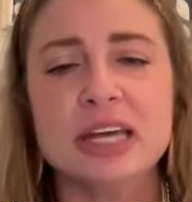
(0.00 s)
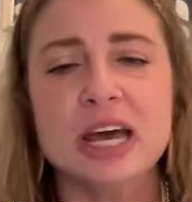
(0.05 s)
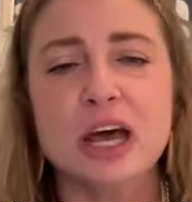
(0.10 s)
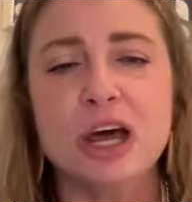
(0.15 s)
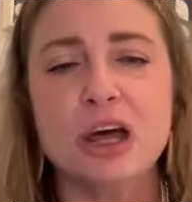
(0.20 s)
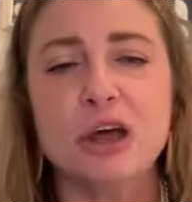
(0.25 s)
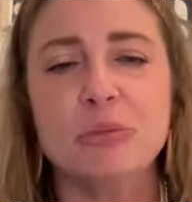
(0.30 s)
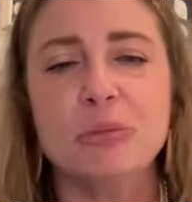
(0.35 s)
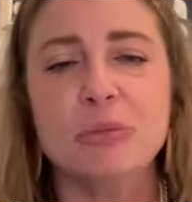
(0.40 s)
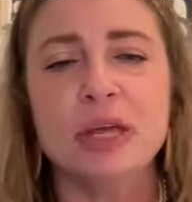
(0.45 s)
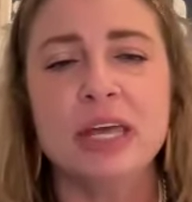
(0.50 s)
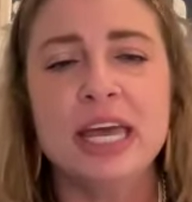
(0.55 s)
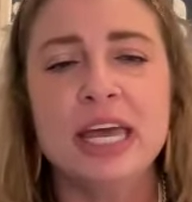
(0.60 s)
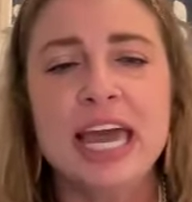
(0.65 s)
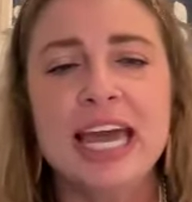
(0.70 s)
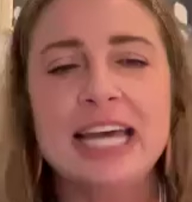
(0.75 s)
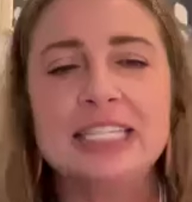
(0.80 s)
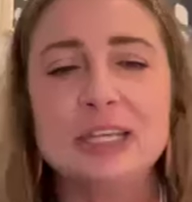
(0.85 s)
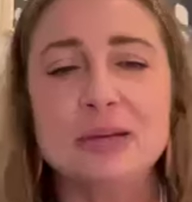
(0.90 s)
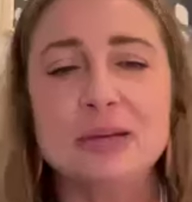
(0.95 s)
And
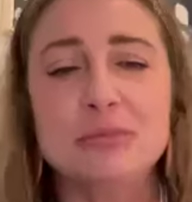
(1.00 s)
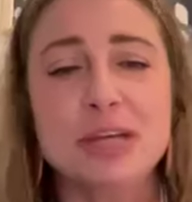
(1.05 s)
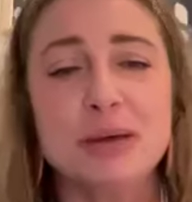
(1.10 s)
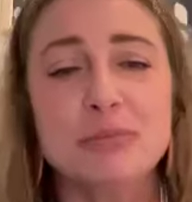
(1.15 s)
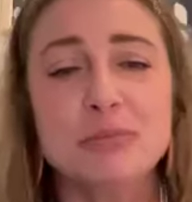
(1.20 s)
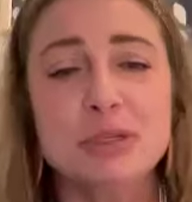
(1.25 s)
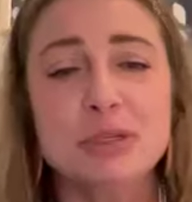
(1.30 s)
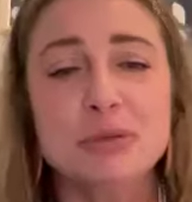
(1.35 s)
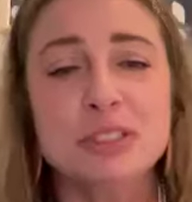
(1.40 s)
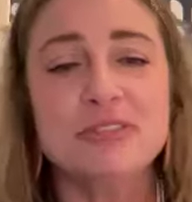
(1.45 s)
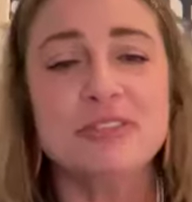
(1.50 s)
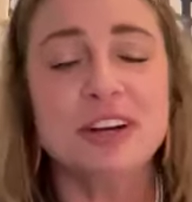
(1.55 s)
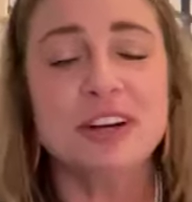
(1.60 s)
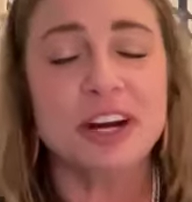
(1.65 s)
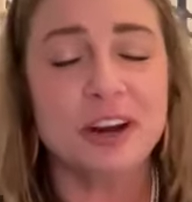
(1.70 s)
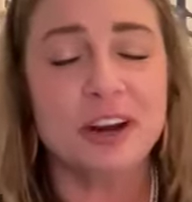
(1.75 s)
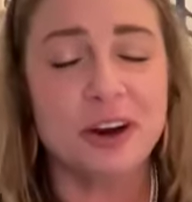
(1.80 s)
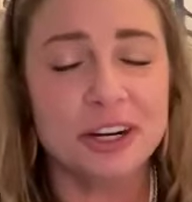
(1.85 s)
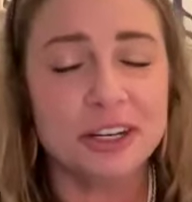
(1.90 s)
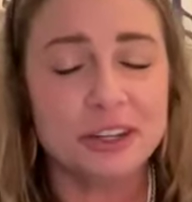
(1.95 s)
sometimes it was
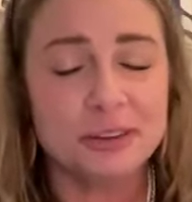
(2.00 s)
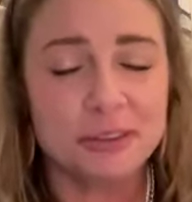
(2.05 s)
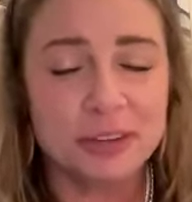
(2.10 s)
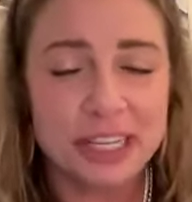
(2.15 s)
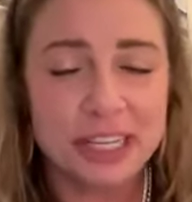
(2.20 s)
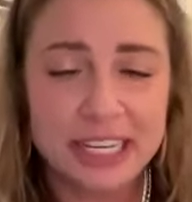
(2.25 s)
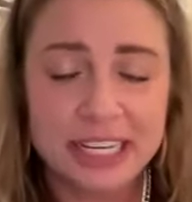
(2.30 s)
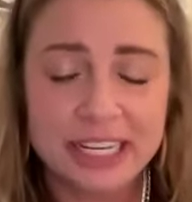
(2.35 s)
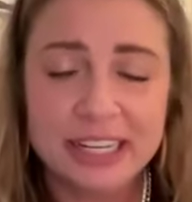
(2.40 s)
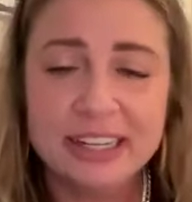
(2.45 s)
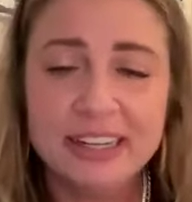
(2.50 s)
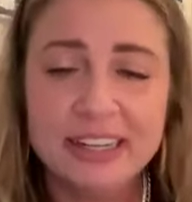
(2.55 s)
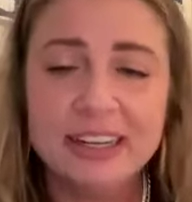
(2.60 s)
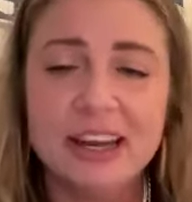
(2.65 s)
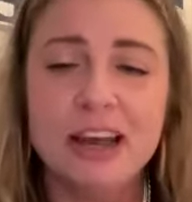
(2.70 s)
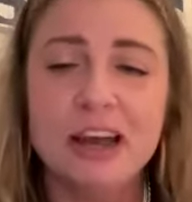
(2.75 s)
very hard to read.